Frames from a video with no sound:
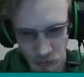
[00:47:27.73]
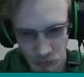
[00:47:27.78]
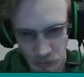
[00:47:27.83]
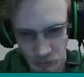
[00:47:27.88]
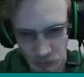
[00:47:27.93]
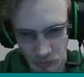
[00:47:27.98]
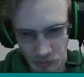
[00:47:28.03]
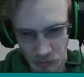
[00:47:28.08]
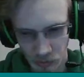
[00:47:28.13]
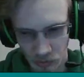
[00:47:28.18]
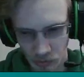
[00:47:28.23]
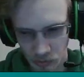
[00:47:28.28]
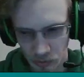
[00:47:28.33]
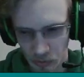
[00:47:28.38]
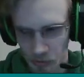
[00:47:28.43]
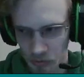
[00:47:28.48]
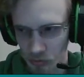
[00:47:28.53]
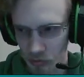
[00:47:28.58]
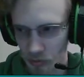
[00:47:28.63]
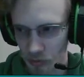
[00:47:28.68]
But just to
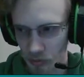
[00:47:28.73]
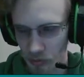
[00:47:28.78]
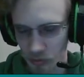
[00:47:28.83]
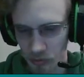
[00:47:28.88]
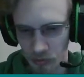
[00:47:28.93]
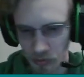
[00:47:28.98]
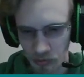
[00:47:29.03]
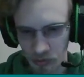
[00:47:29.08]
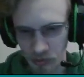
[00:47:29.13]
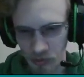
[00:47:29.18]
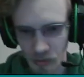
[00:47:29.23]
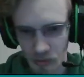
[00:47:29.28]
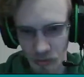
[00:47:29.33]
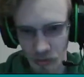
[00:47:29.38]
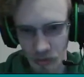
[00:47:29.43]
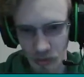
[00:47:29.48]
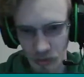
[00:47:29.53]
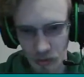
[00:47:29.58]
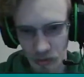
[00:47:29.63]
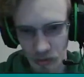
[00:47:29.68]
make sure, I'll just
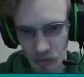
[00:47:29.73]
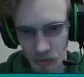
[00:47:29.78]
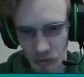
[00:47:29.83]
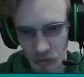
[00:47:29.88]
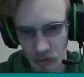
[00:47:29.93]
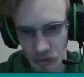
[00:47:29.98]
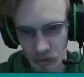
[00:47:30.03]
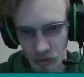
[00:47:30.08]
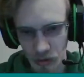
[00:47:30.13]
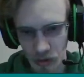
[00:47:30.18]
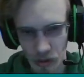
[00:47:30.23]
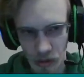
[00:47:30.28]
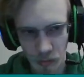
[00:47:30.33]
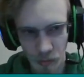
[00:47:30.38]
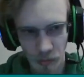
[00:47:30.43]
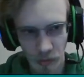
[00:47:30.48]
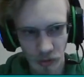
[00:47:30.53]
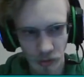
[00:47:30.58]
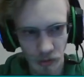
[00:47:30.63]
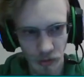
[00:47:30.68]

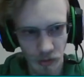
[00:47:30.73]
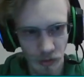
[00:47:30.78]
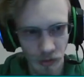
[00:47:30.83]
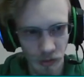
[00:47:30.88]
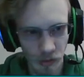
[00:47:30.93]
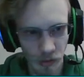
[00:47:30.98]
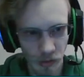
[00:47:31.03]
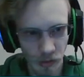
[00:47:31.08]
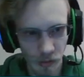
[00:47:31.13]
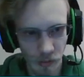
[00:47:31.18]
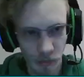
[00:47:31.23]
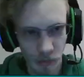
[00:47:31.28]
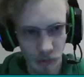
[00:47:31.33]
copy it and